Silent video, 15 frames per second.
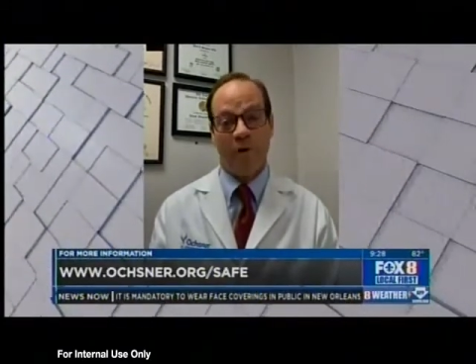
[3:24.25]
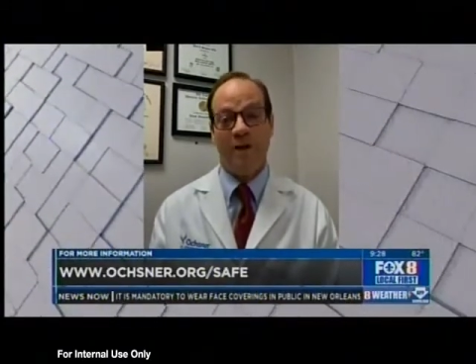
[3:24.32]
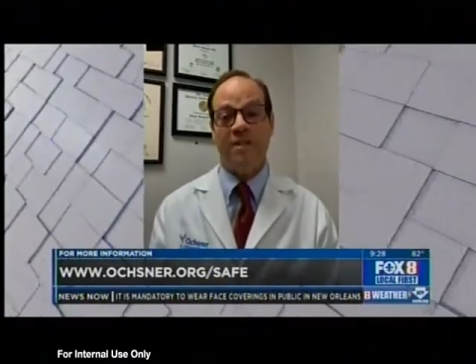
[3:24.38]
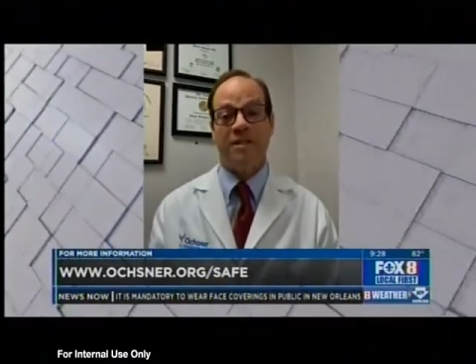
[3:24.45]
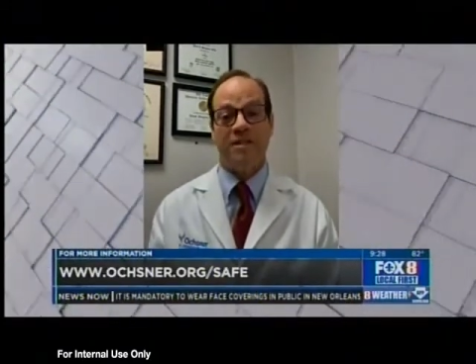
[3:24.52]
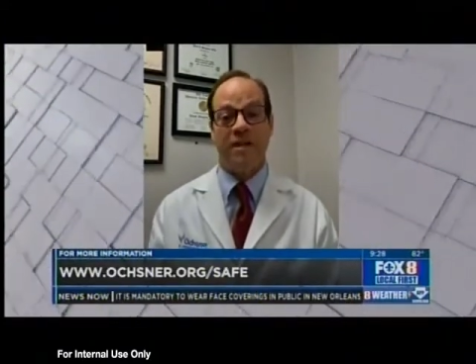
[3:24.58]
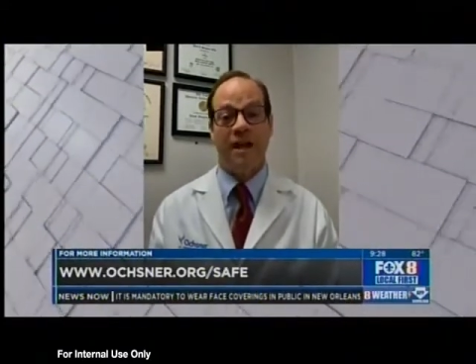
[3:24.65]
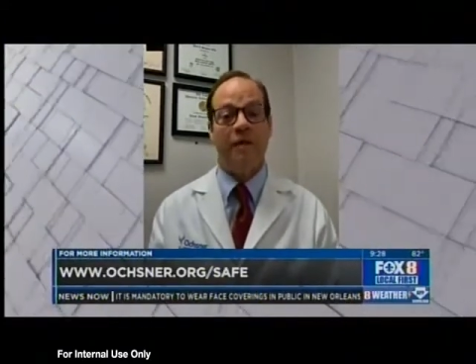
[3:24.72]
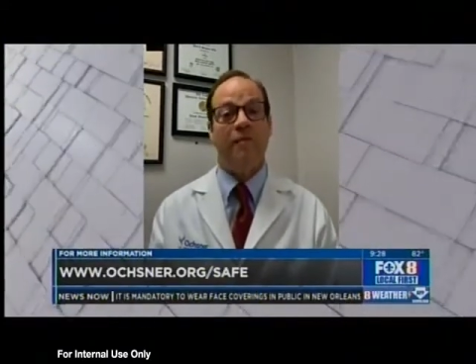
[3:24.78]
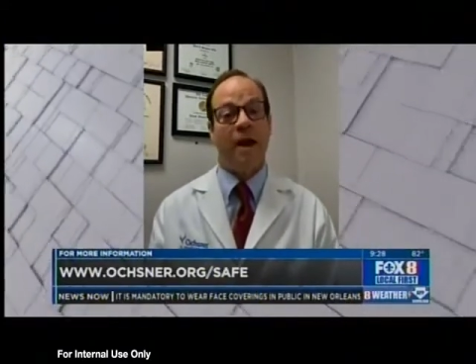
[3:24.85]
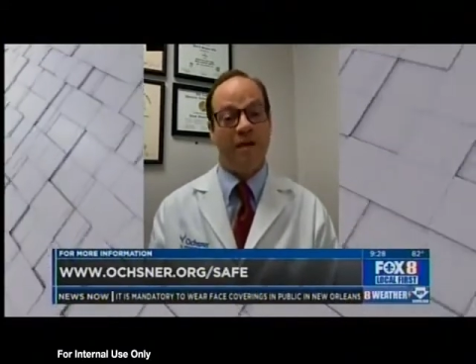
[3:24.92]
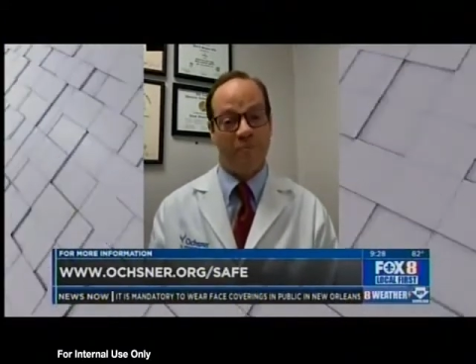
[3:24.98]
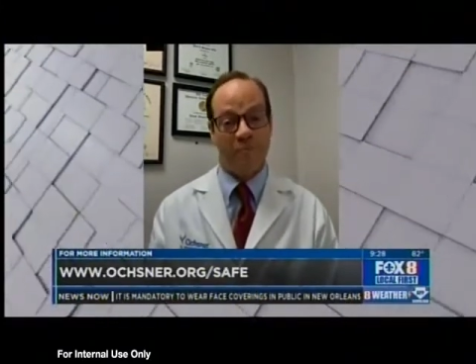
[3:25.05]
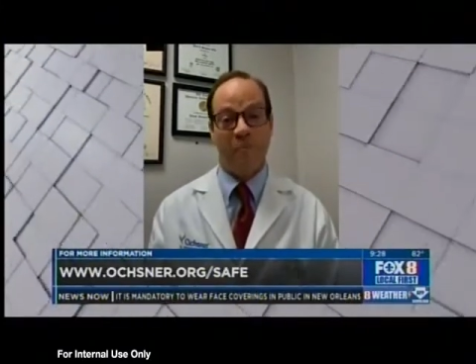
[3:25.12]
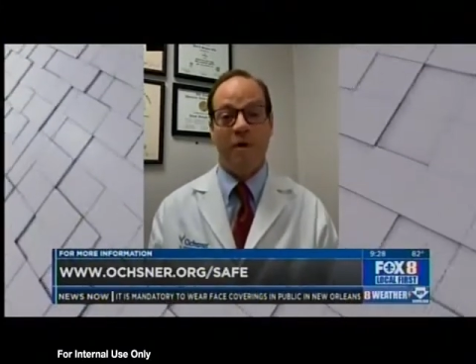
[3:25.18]
places
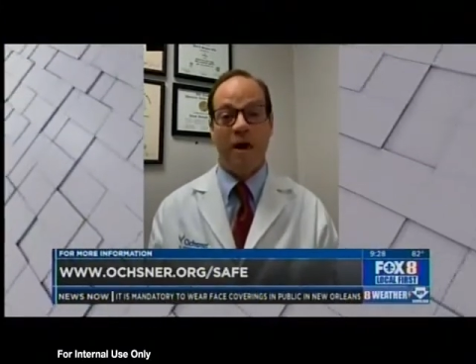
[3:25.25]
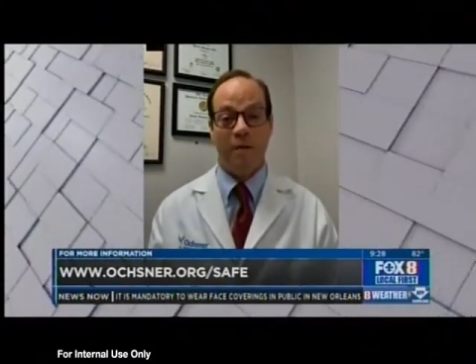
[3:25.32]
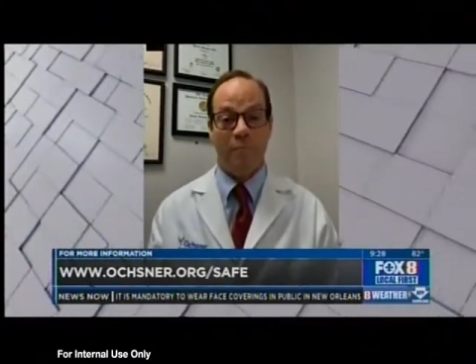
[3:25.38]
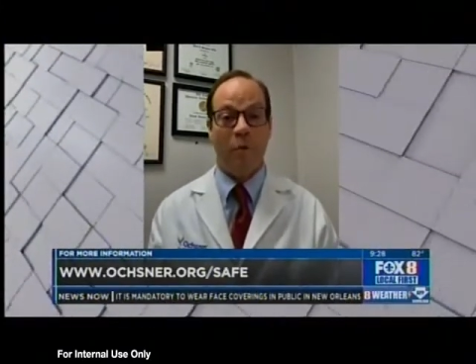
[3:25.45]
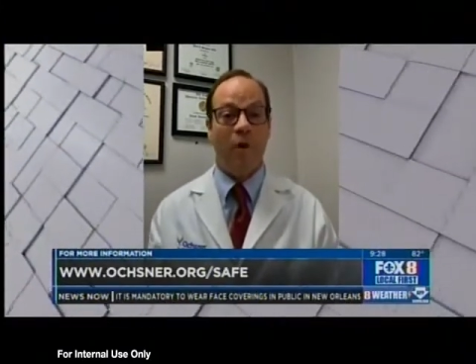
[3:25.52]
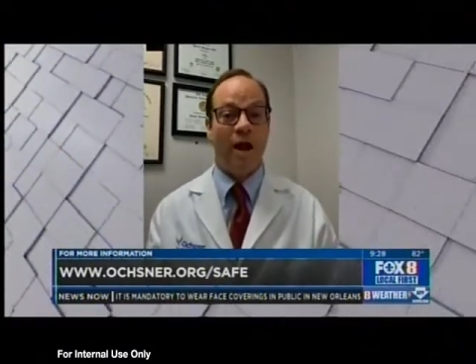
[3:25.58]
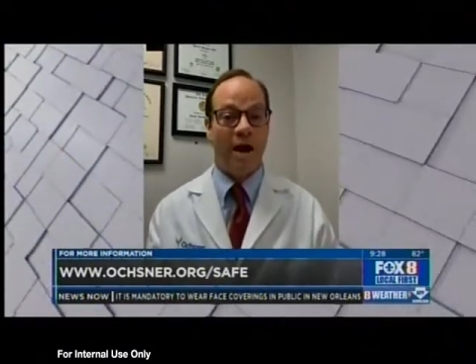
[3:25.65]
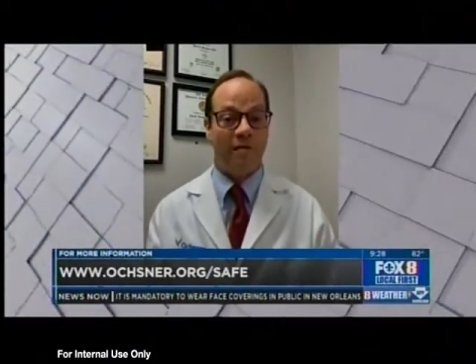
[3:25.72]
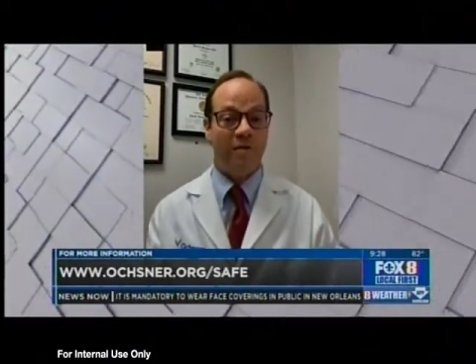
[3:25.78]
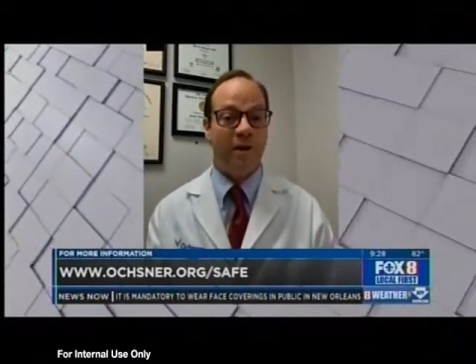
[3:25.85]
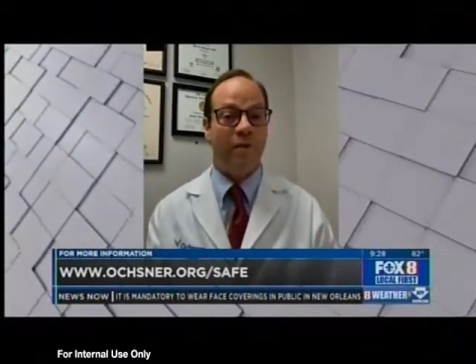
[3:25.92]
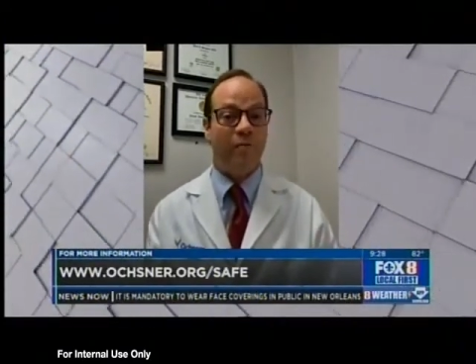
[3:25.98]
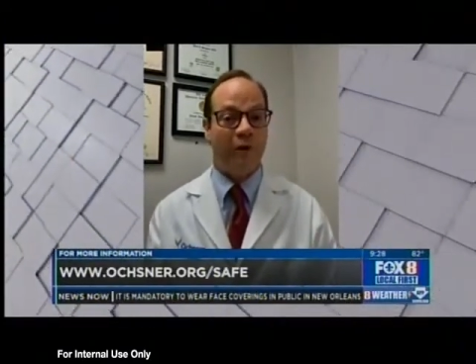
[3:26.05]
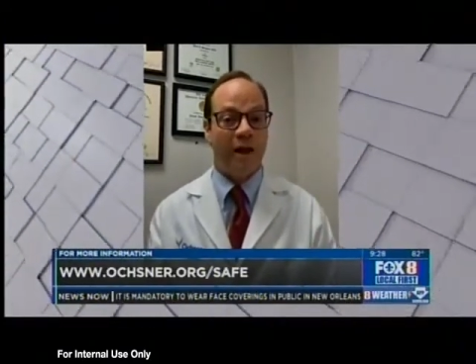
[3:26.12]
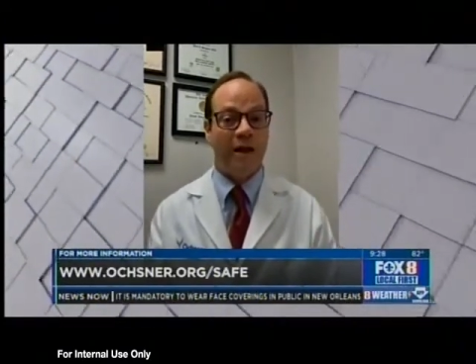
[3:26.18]
that have become more
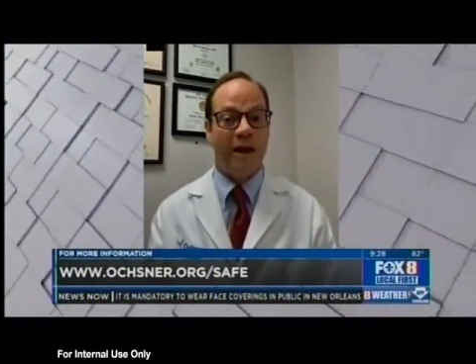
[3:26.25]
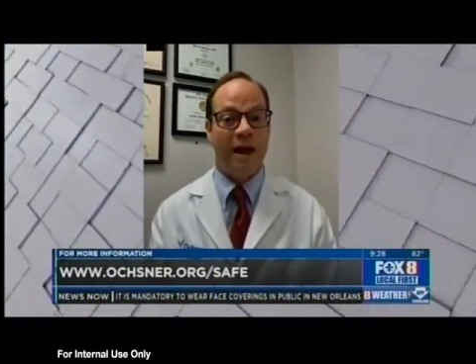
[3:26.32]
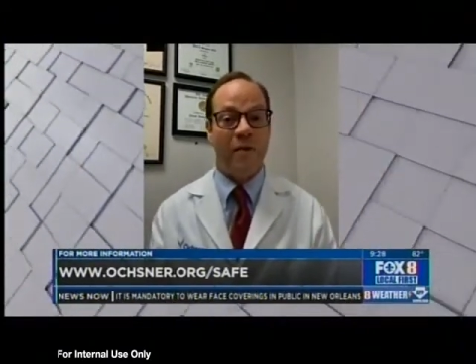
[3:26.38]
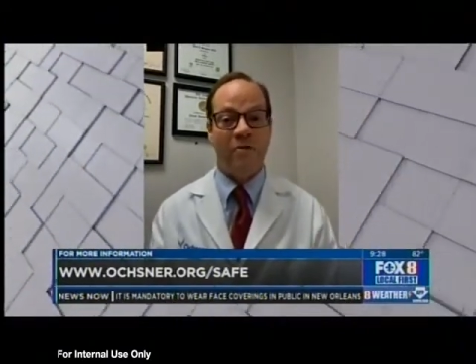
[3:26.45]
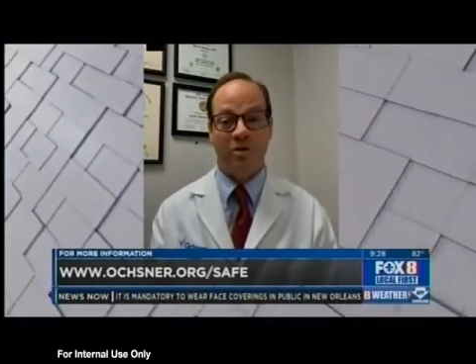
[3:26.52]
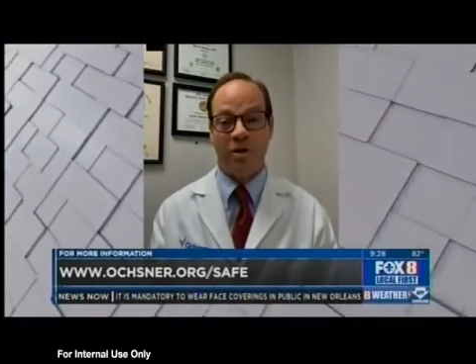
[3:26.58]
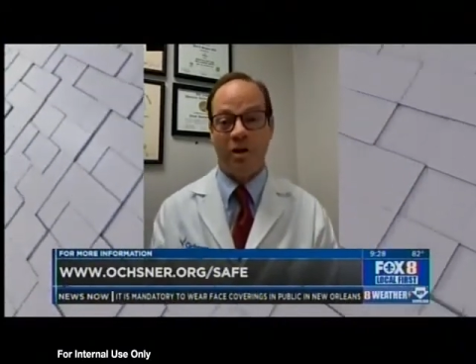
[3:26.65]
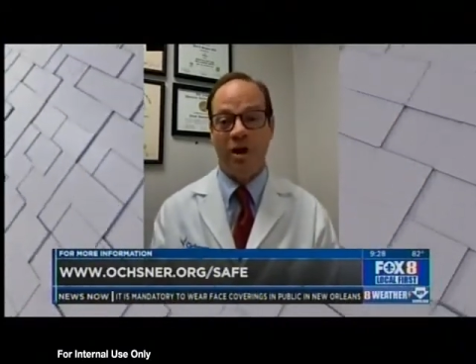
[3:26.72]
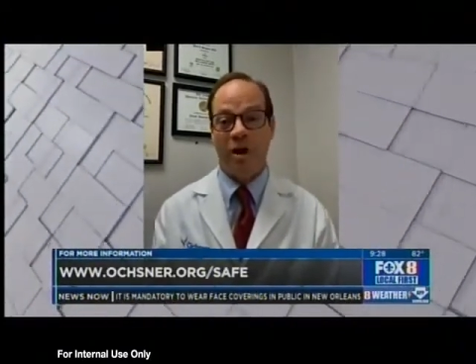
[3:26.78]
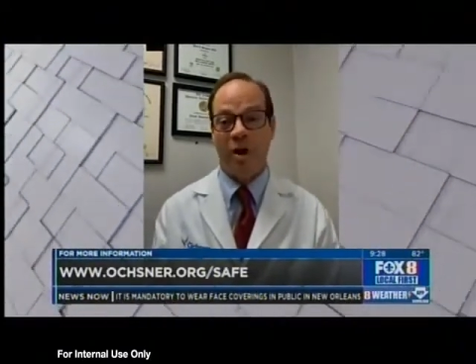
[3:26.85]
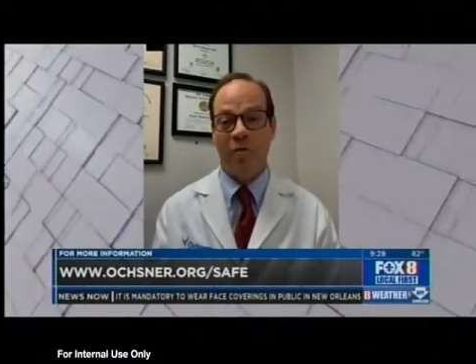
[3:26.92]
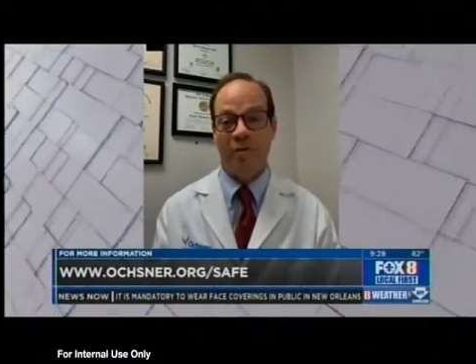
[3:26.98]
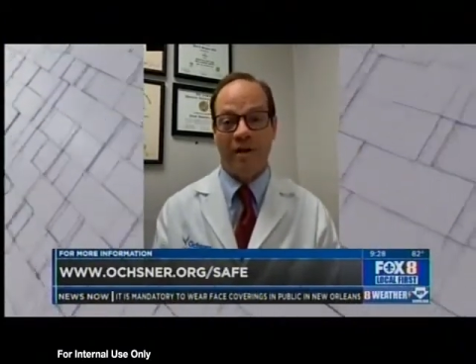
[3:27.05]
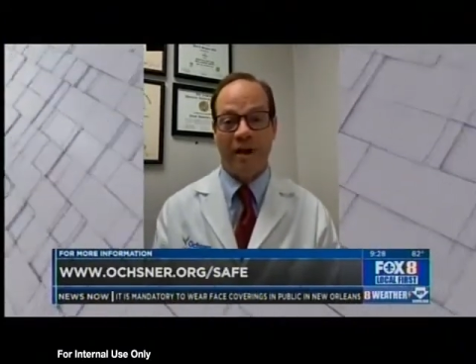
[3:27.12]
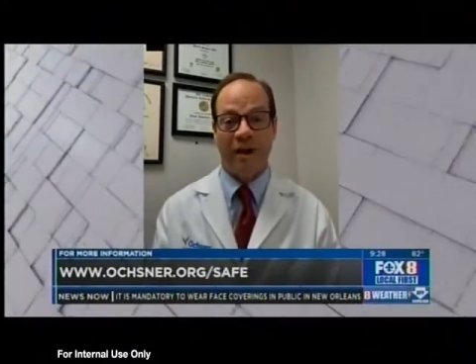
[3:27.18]
evident right now
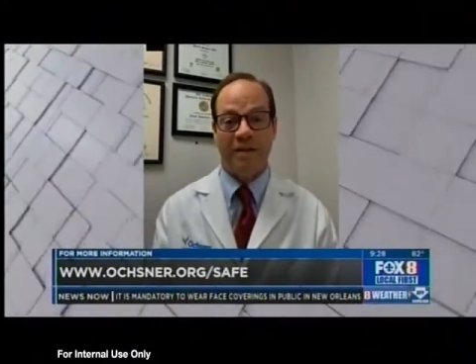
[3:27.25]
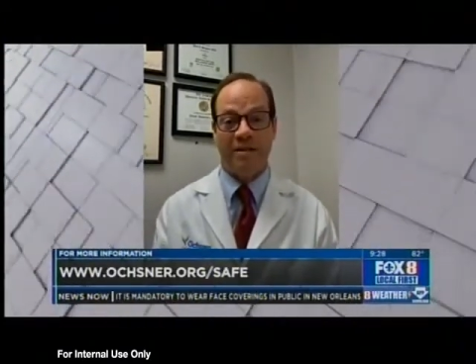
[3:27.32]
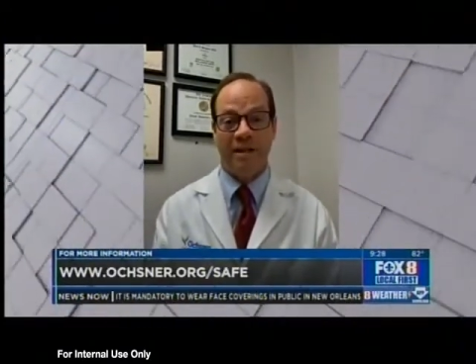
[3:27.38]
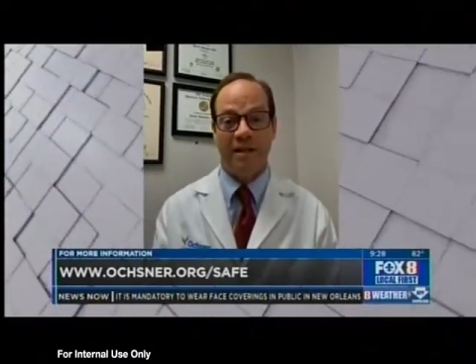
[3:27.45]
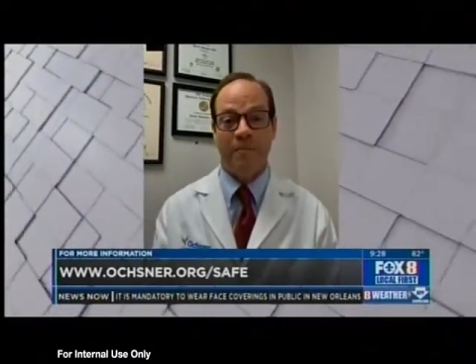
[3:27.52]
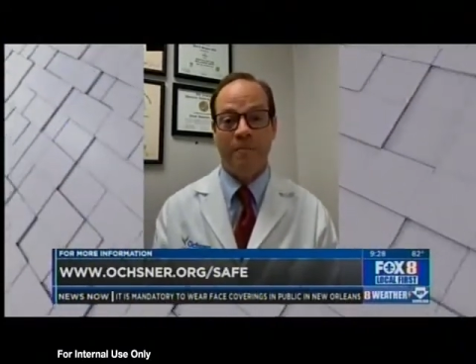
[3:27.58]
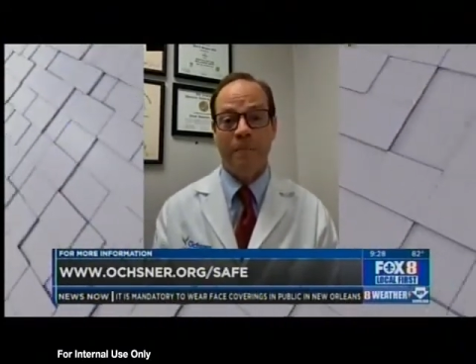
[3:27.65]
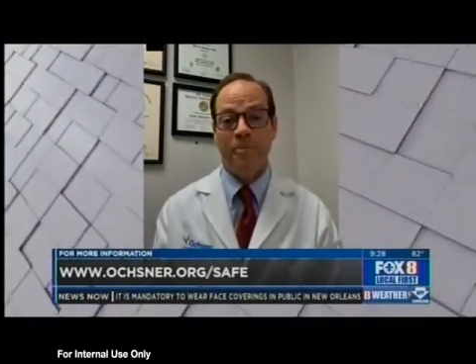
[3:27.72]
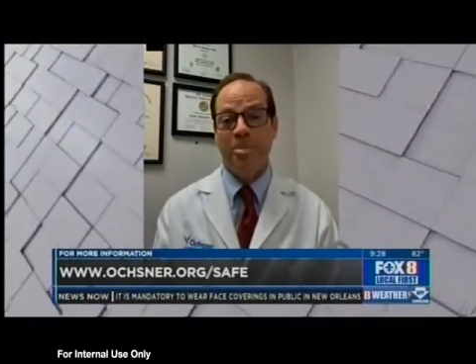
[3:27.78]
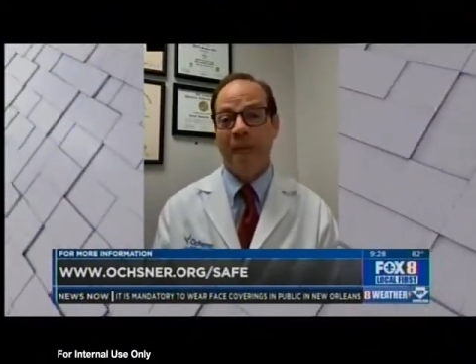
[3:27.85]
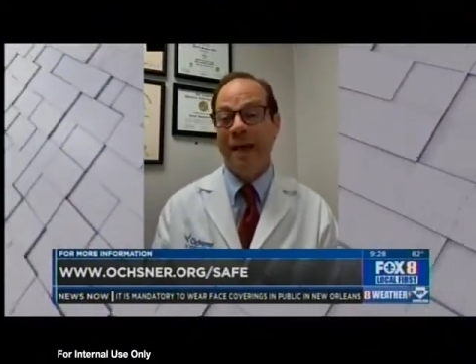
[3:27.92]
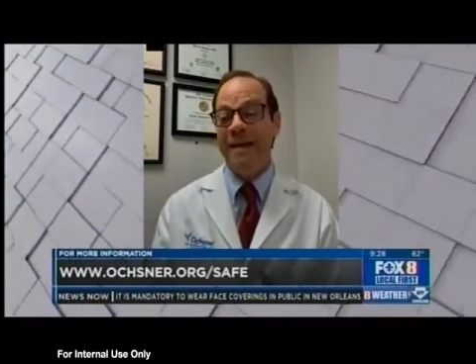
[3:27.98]
during COVID-19.